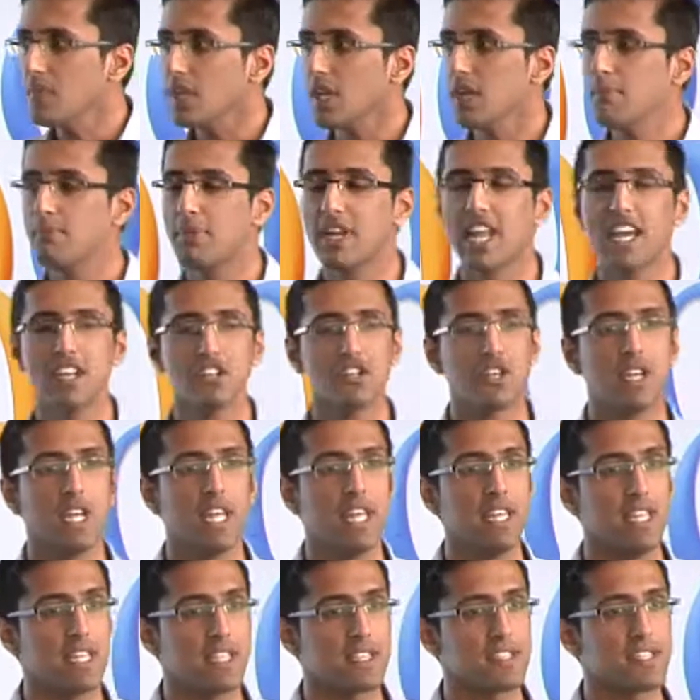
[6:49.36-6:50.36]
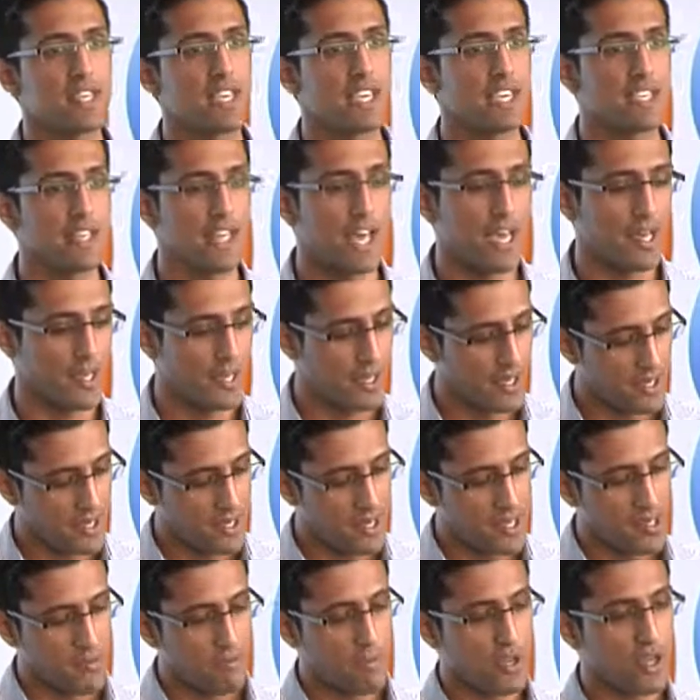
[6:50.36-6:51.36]
But actually, they're seeing that
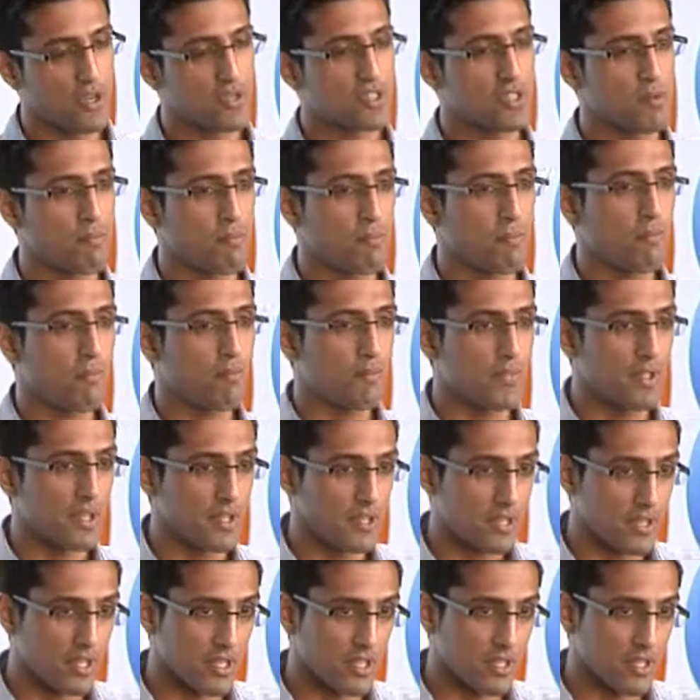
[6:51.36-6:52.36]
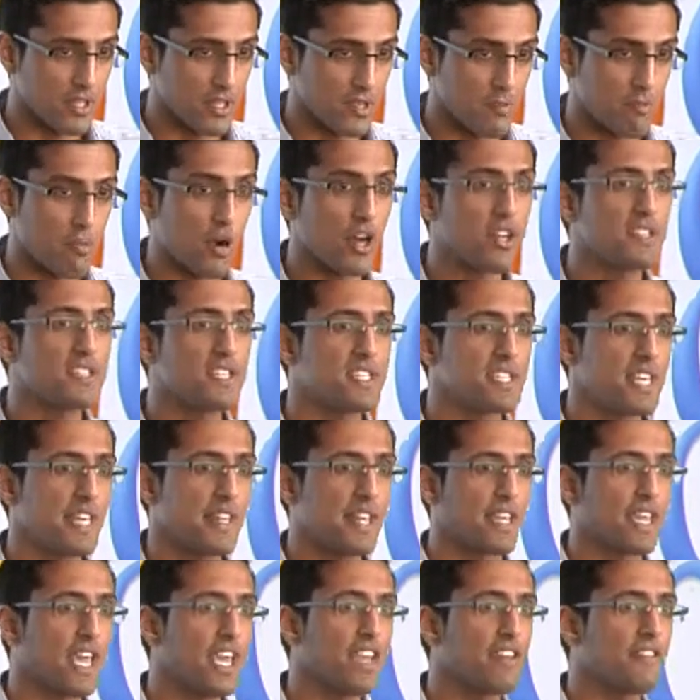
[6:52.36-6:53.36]
because the, the, the, the prices that they're
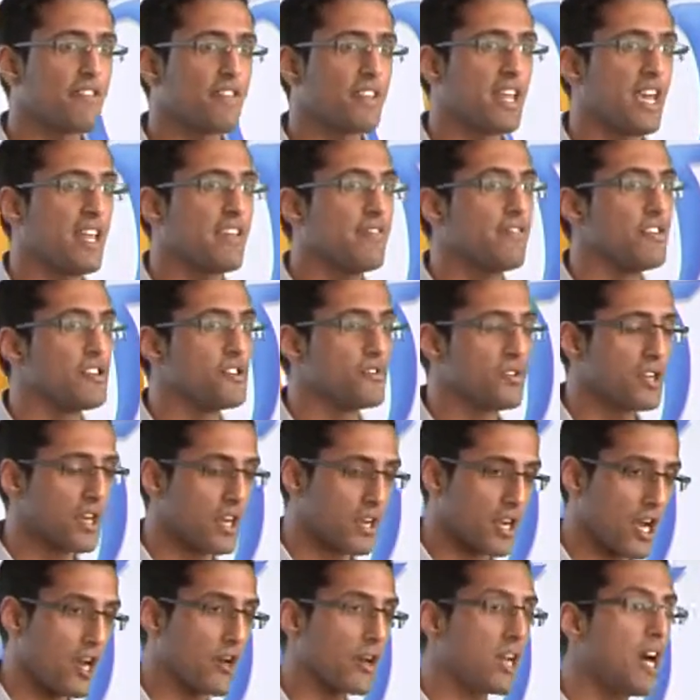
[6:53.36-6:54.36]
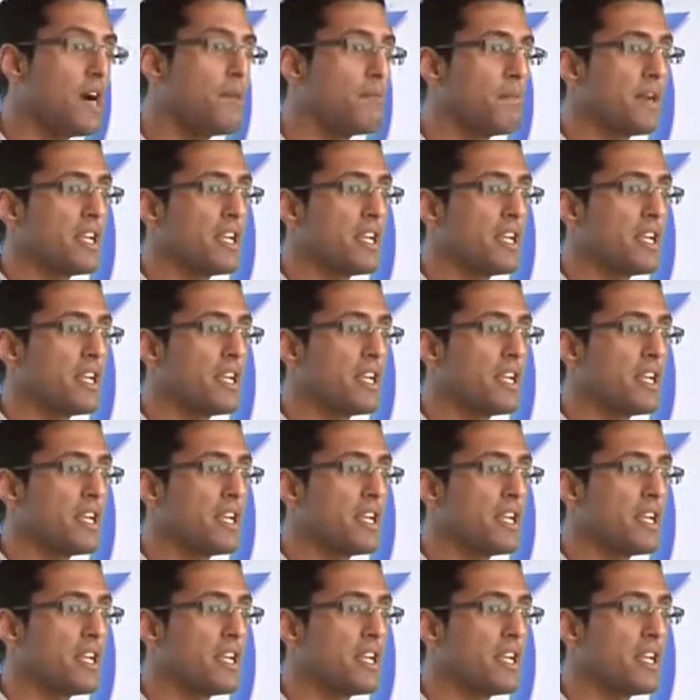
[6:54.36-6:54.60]
getting for that inventory are going up